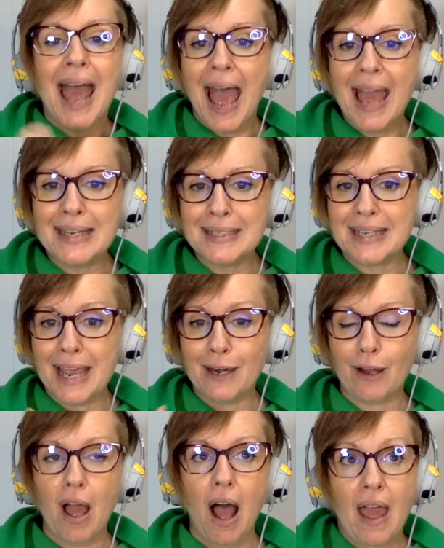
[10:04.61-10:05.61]
And
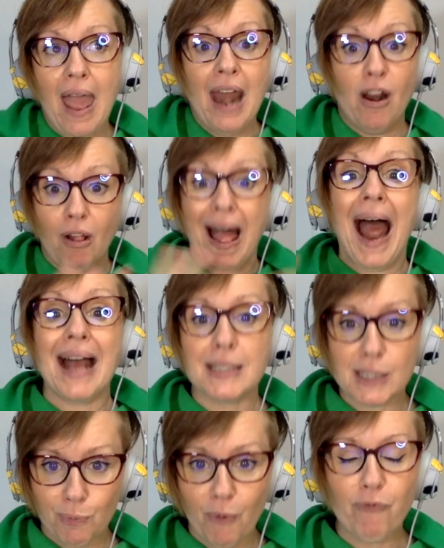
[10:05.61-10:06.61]
I'll
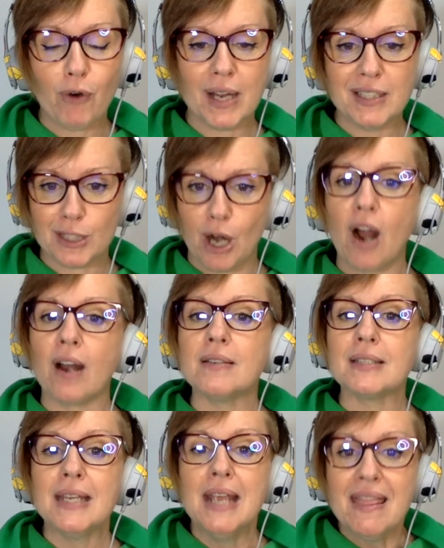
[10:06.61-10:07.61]
ask before I start